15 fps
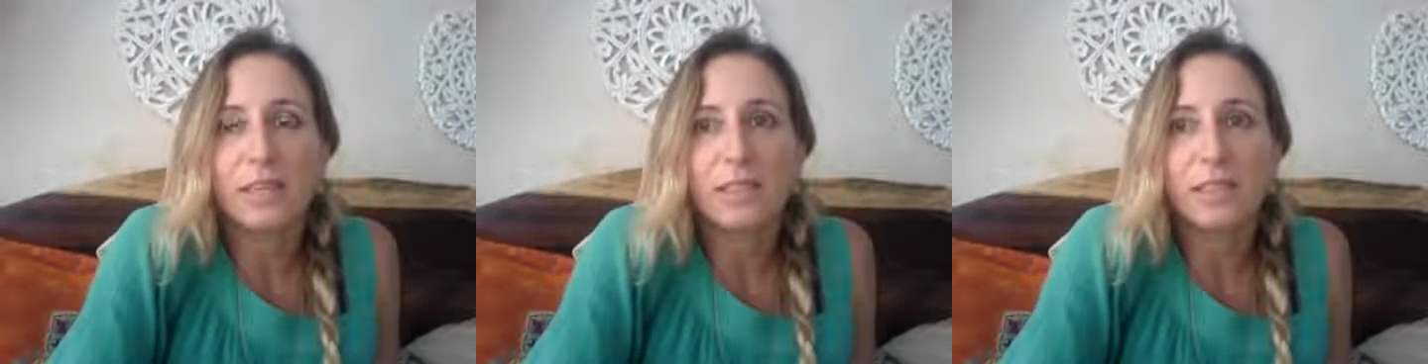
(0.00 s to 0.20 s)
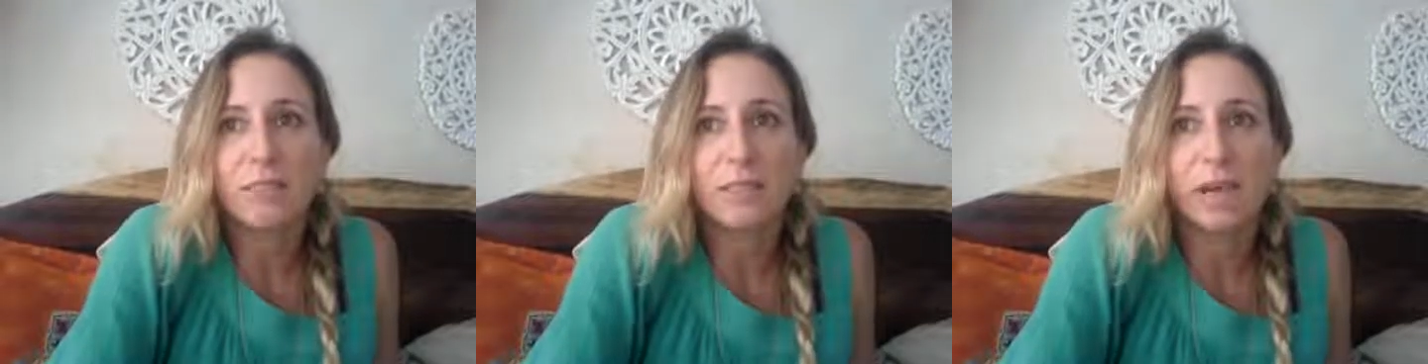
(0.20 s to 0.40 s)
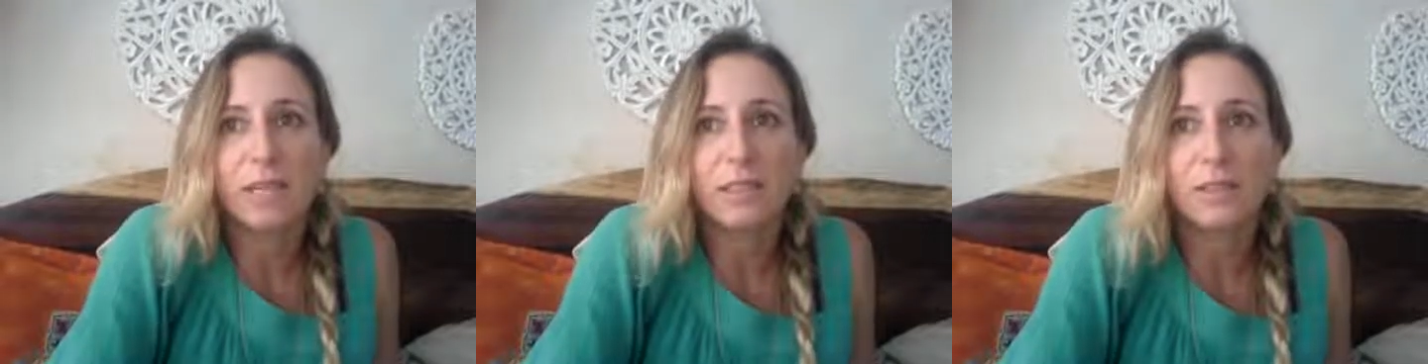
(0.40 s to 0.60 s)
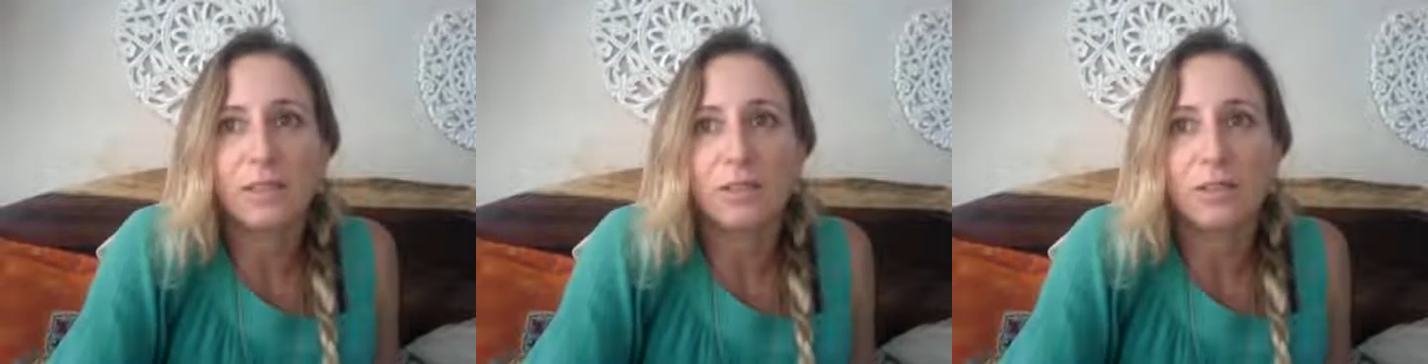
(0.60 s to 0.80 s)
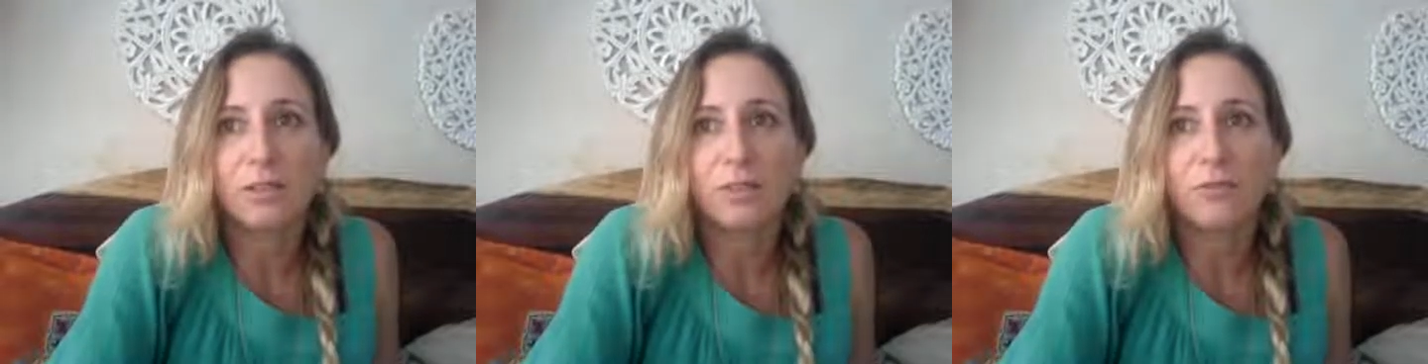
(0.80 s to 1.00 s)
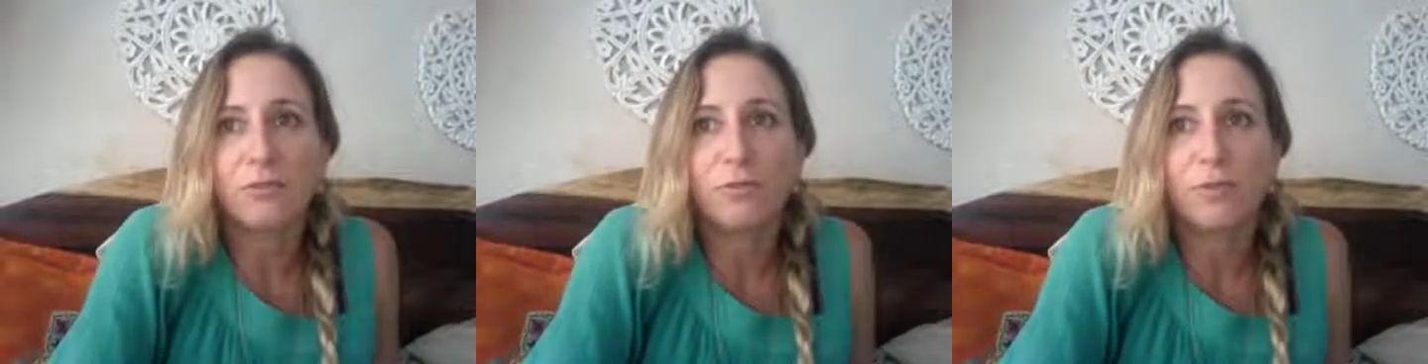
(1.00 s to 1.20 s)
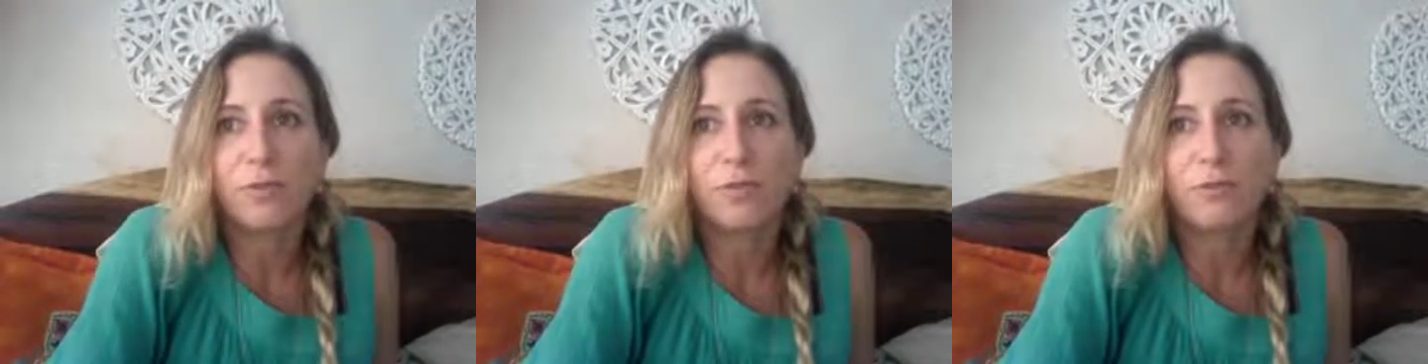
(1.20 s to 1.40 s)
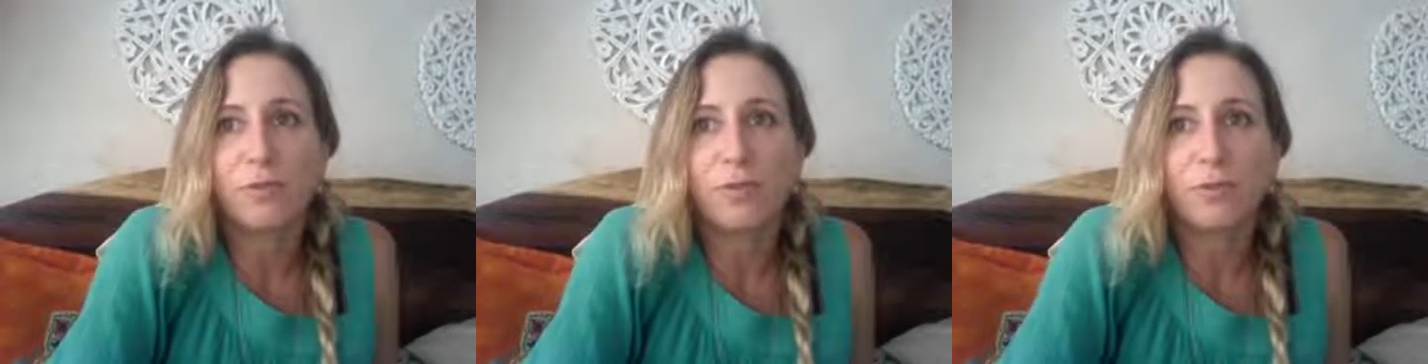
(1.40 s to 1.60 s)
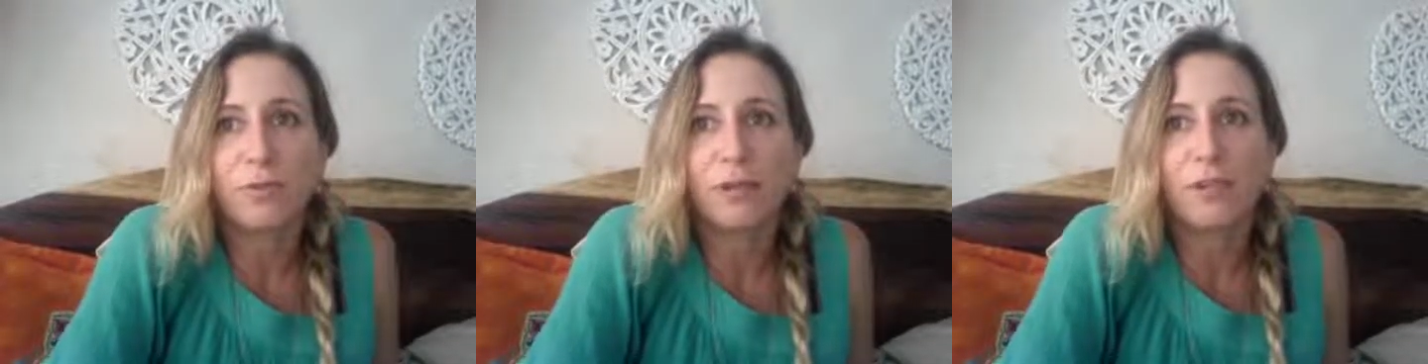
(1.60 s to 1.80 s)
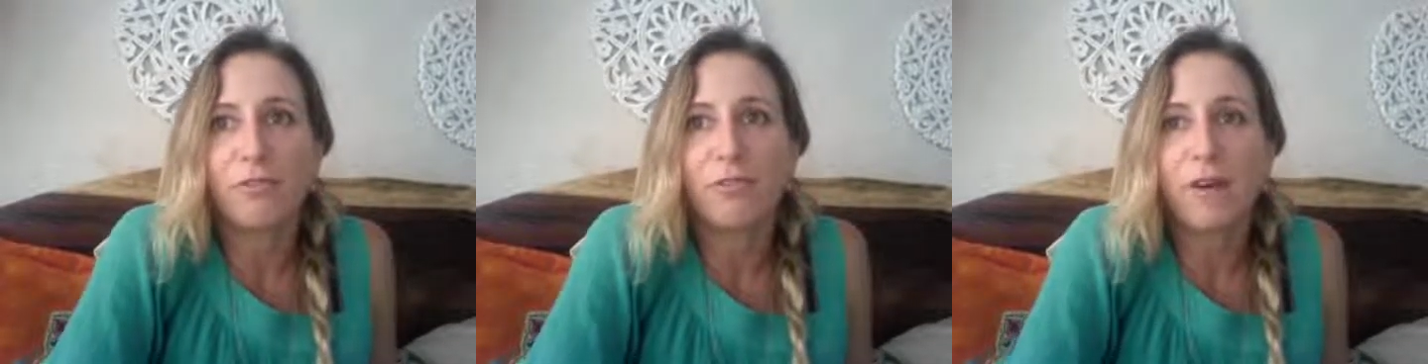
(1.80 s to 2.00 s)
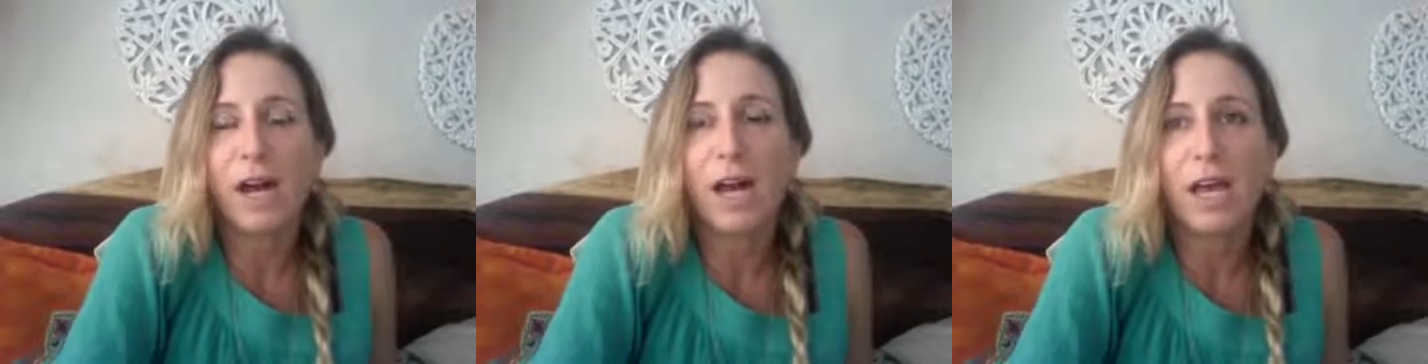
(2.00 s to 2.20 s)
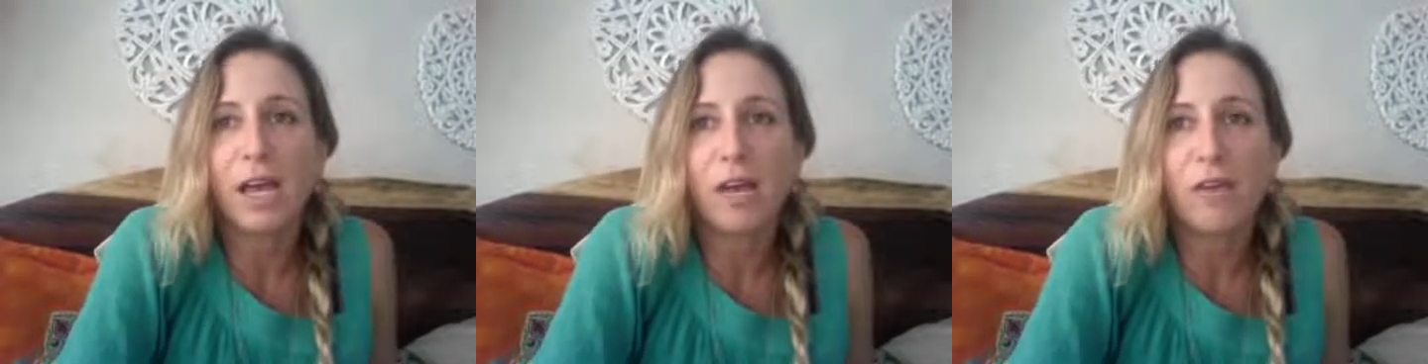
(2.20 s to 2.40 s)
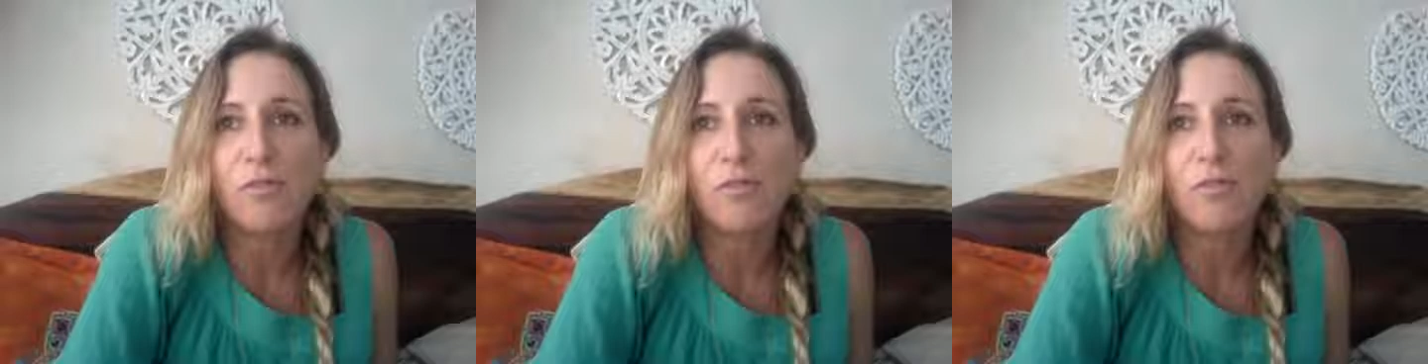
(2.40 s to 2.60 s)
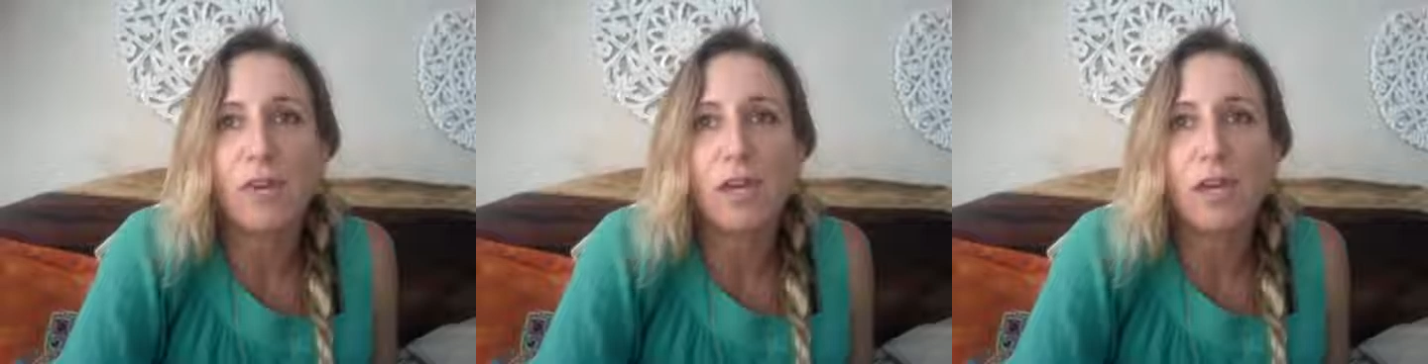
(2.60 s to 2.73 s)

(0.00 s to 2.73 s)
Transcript: in Mexico from 3 to 5.